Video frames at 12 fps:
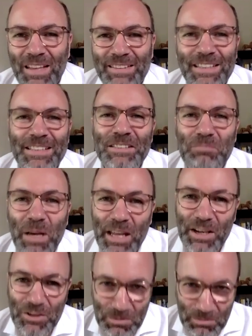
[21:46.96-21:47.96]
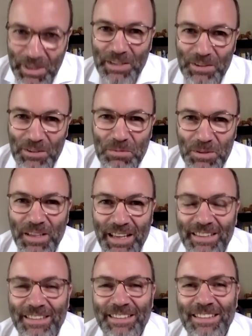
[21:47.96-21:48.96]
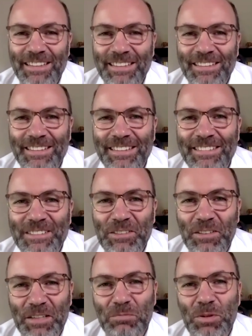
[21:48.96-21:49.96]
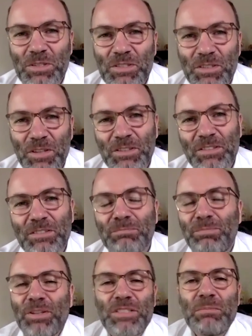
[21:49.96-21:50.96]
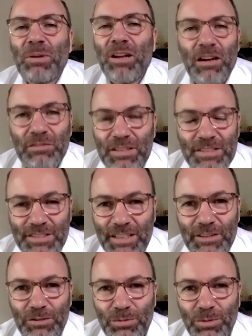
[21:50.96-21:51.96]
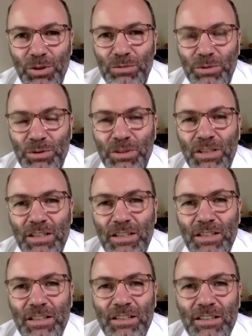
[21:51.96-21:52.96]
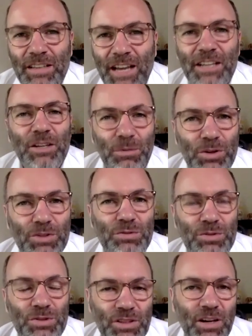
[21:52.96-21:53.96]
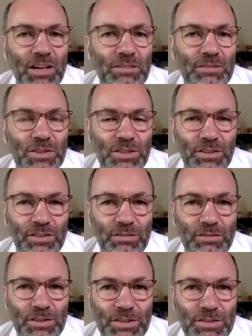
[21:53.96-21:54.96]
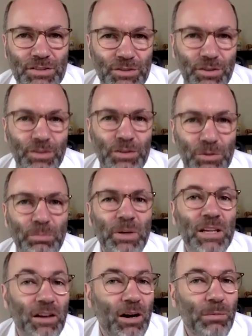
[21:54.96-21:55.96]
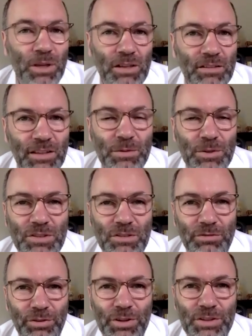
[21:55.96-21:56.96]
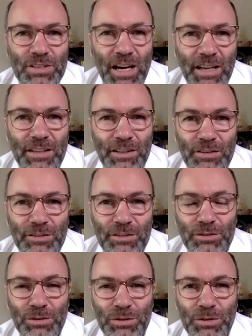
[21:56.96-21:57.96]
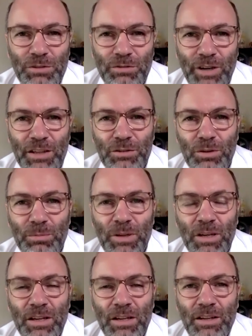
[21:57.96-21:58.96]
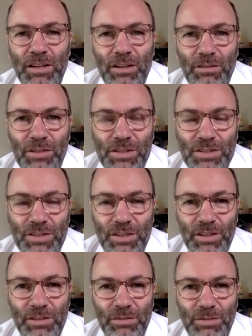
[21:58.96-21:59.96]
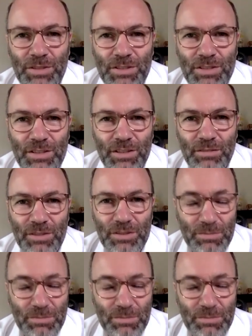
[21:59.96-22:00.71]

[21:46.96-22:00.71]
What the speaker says: didn't manage to bring Europe together. So that was not possible after the Second World War. The idea was to start with a strong European army. That was the first idea, to unify Europe with